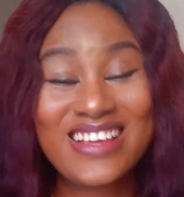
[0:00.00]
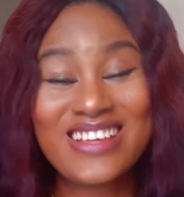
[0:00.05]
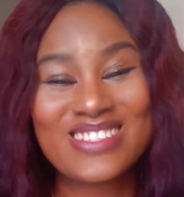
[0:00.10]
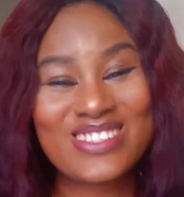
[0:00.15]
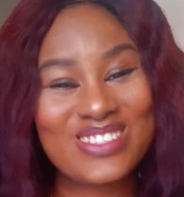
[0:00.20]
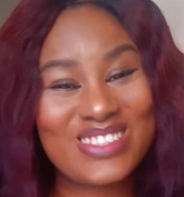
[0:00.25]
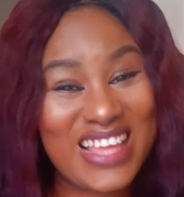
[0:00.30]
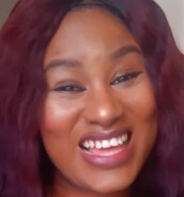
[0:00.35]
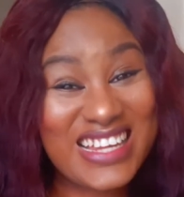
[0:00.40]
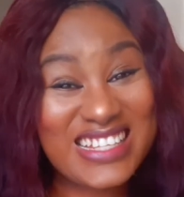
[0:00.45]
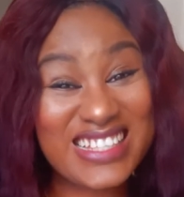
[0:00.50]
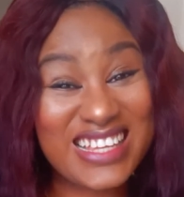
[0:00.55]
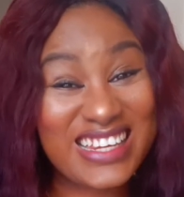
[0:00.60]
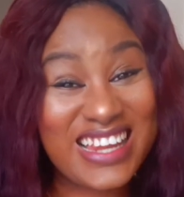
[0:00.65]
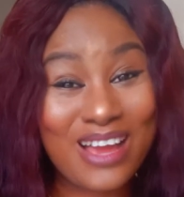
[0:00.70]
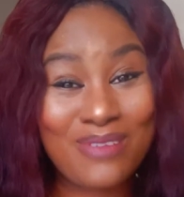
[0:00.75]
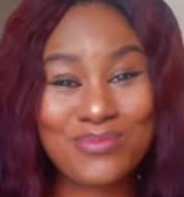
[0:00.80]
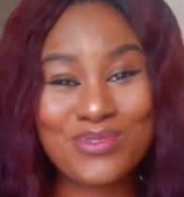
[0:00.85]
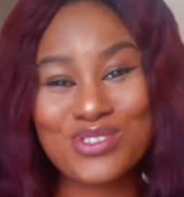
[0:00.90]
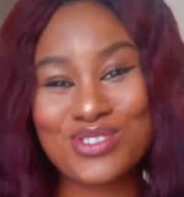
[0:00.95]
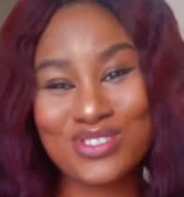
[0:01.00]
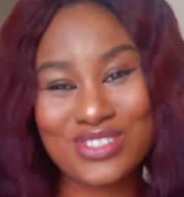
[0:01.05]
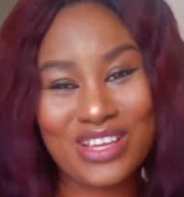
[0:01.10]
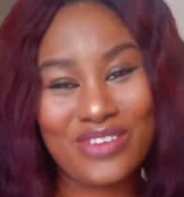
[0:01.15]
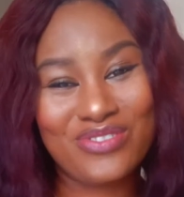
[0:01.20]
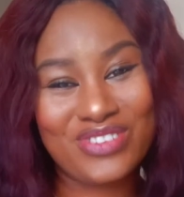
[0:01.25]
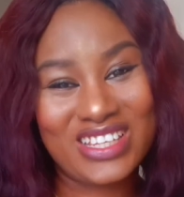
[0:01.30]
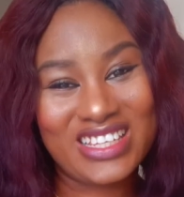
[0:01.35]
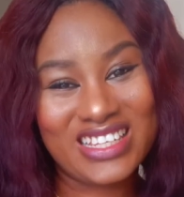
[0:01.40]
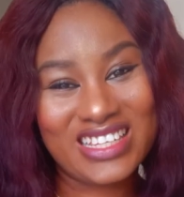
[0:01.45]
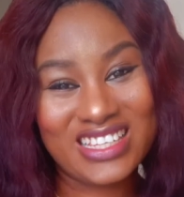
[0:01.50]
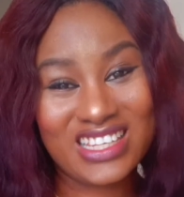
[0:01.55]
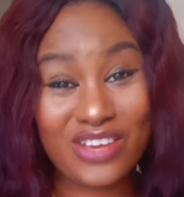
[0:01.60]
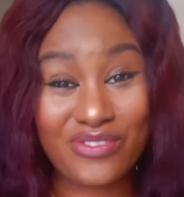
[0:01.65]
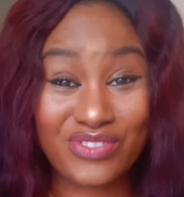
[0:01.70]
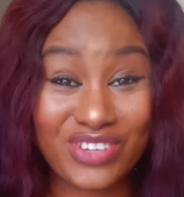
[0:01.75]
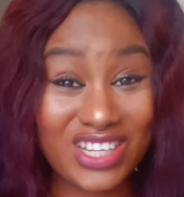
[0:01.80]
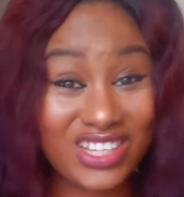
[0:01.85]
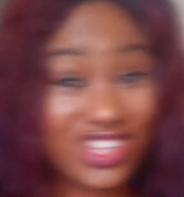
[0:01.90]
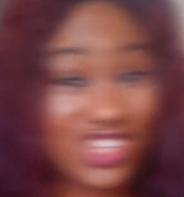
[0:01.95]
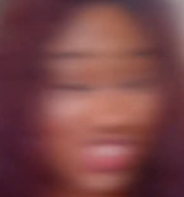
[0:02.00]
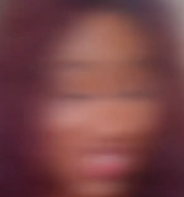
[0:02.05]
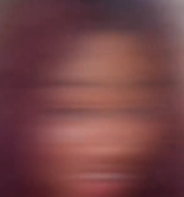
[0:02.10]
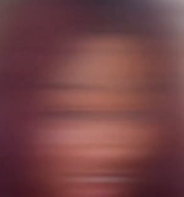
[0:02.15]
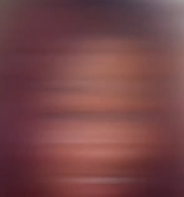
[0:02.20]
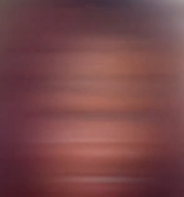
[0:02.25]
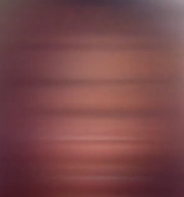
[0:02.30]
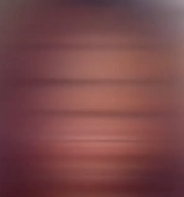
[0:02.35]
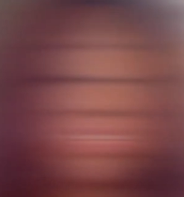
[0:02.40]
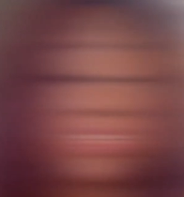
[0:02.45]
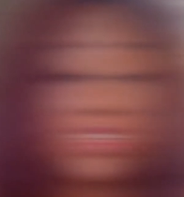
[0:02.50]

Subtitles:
So that is an app you should definitely try.